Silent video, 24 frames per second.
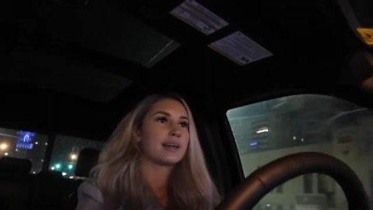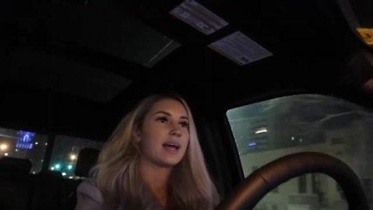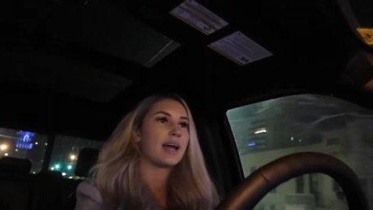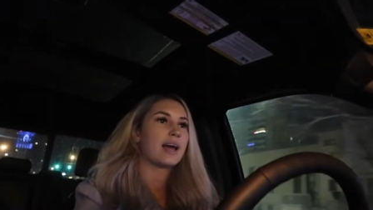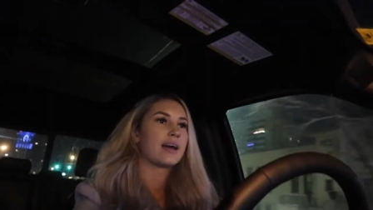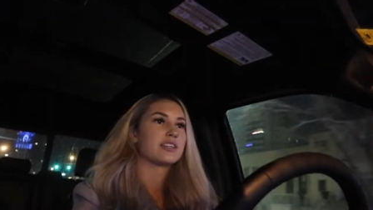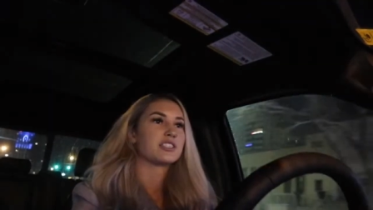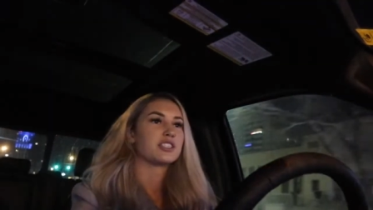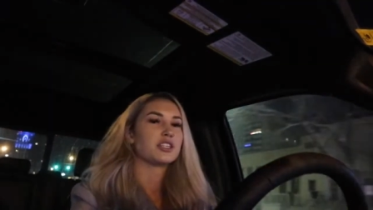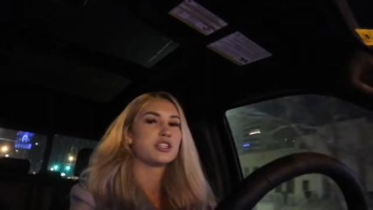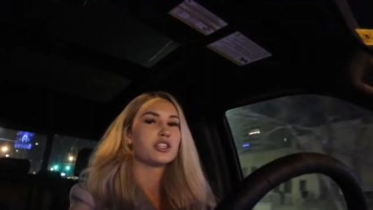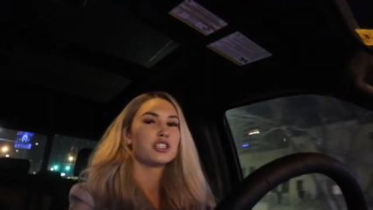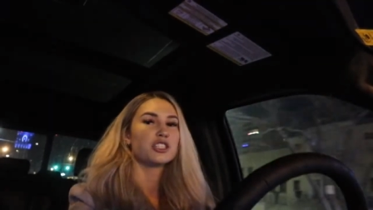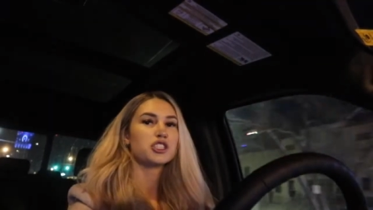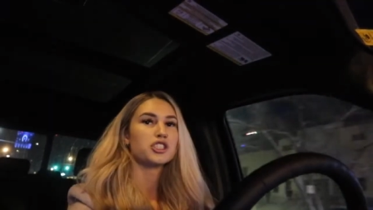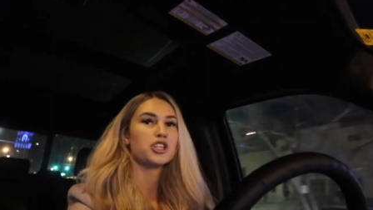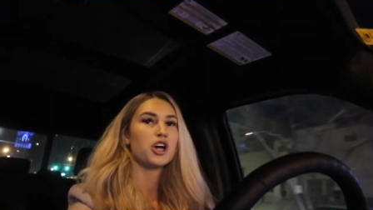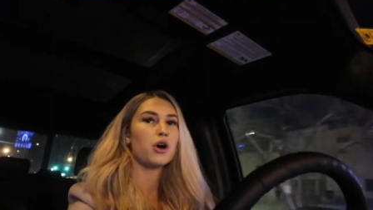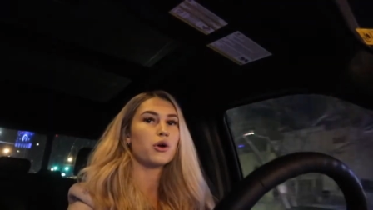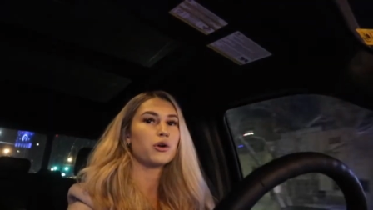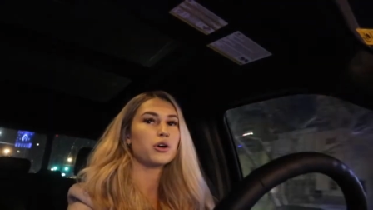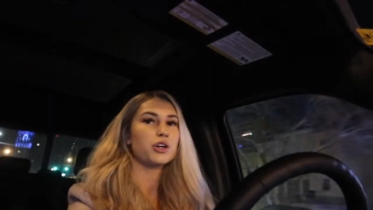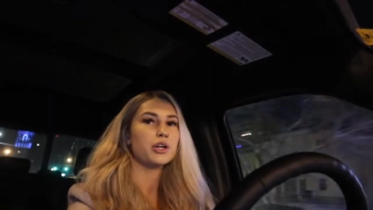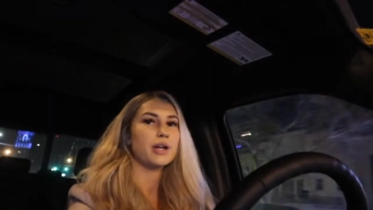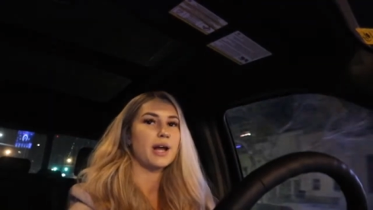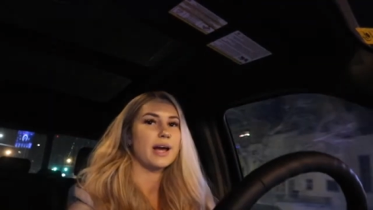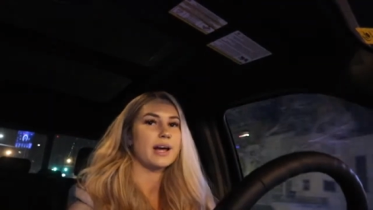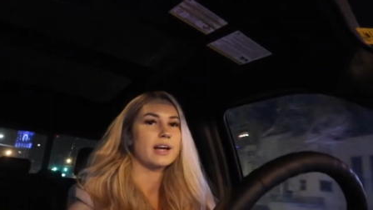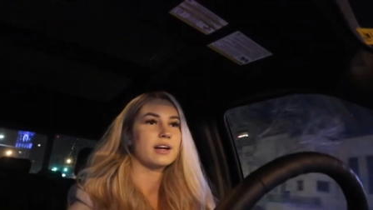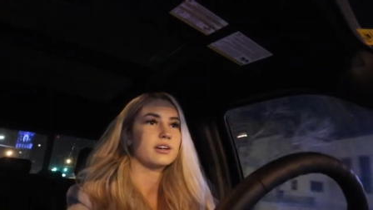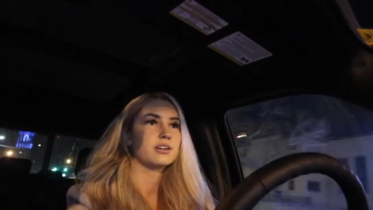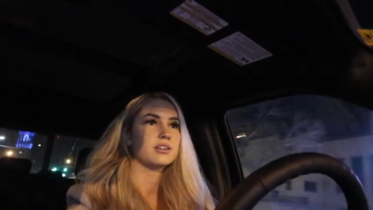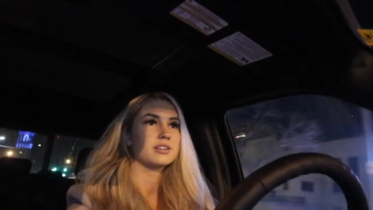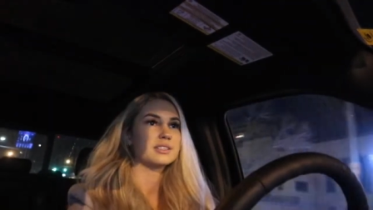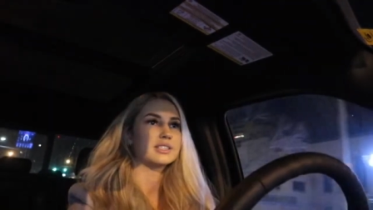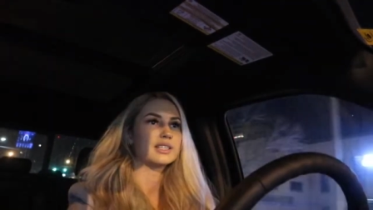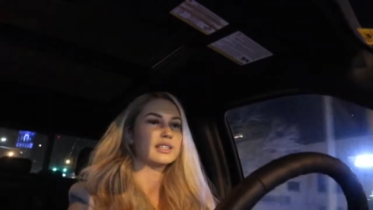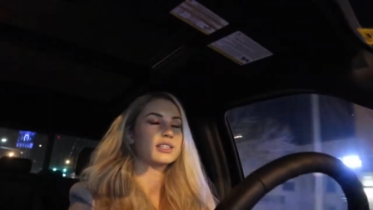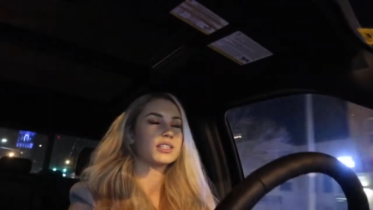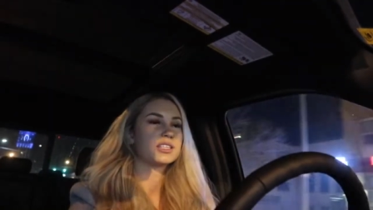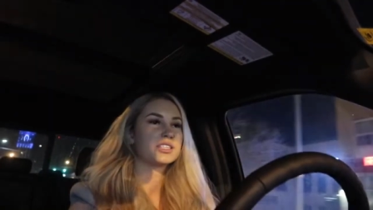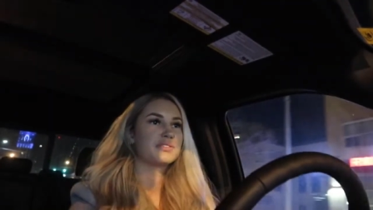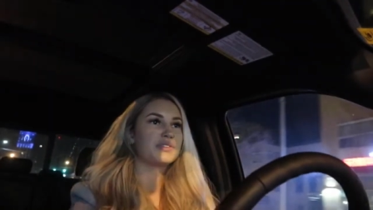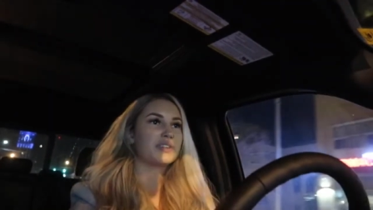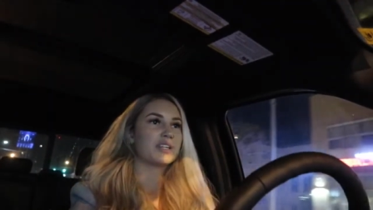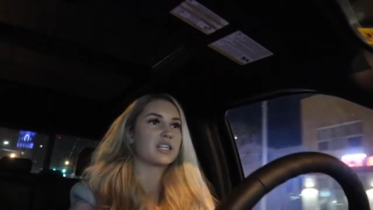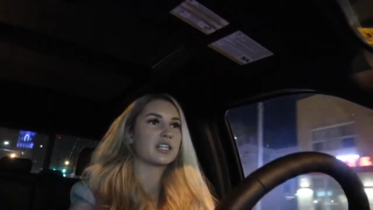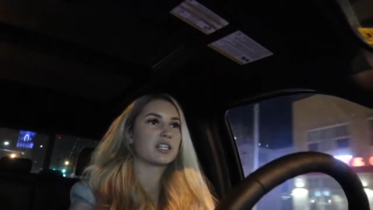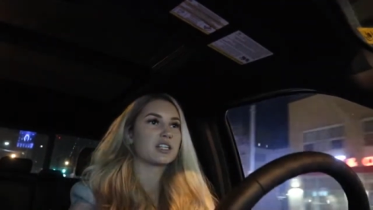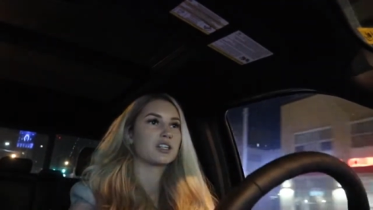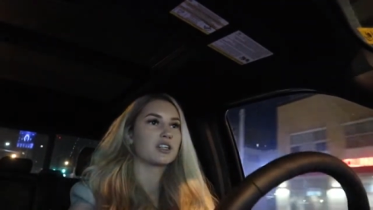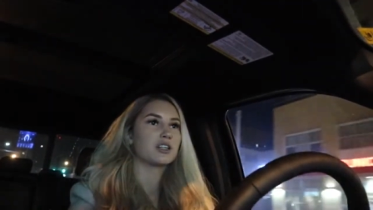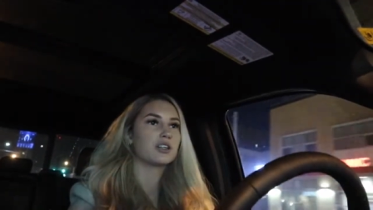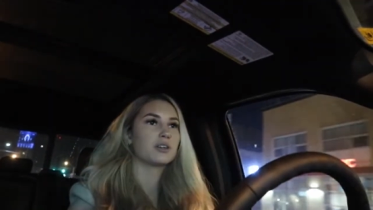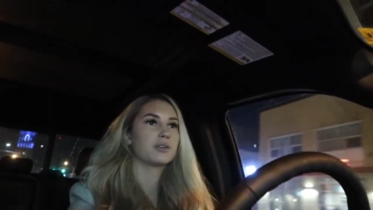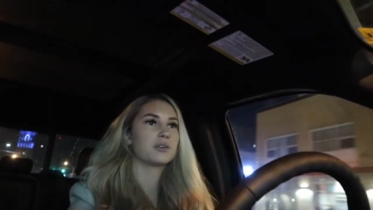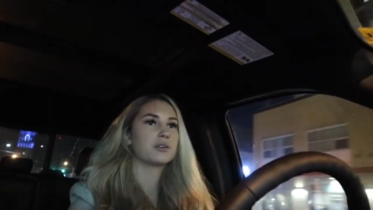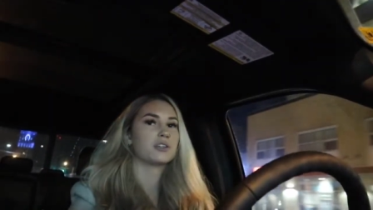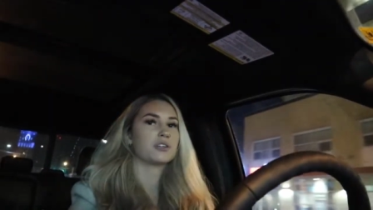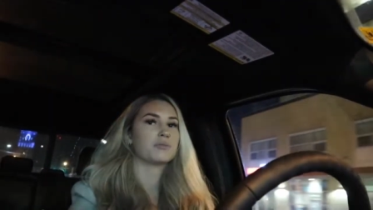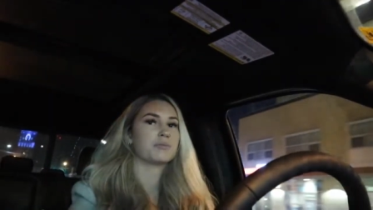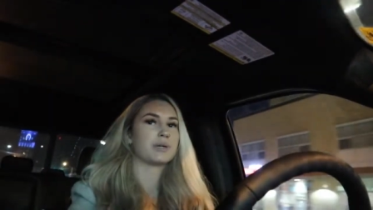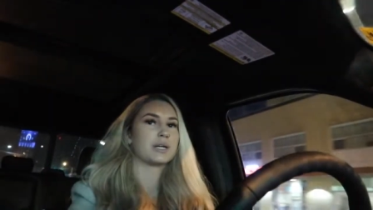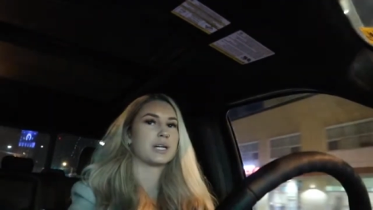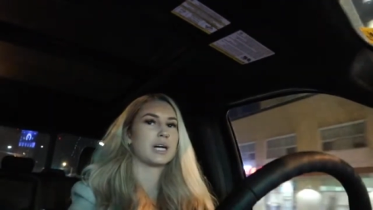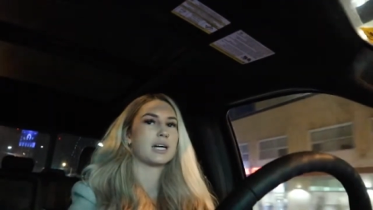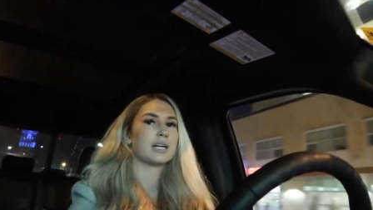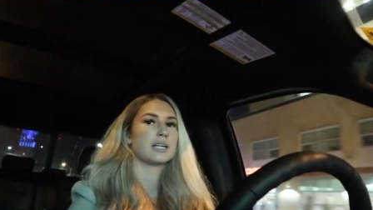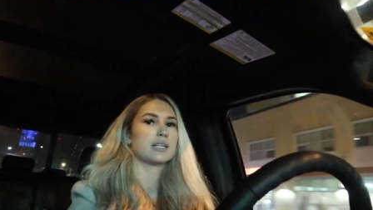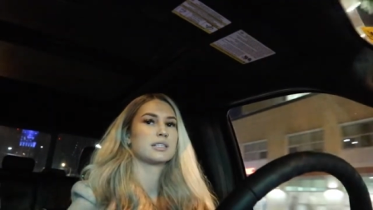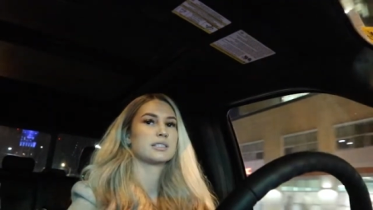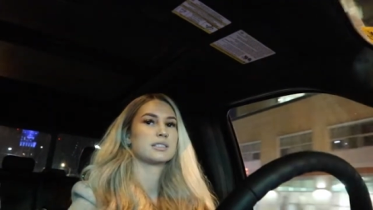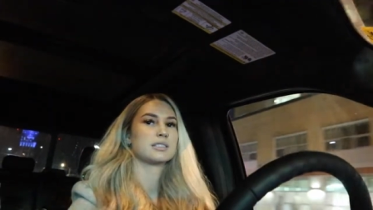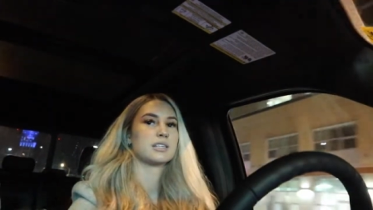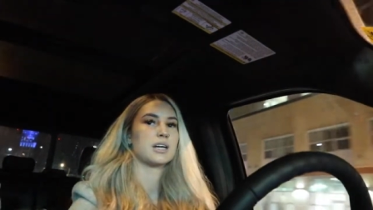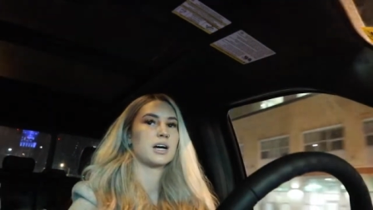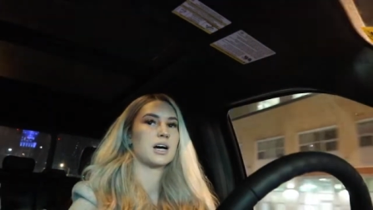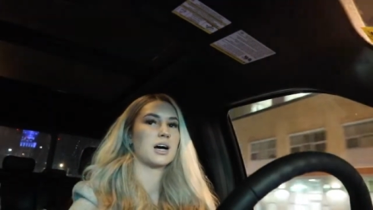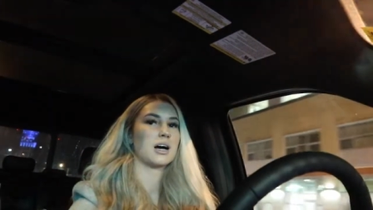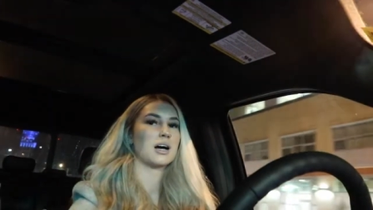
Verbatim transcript: Okay, so there's no good angles in this vehicle because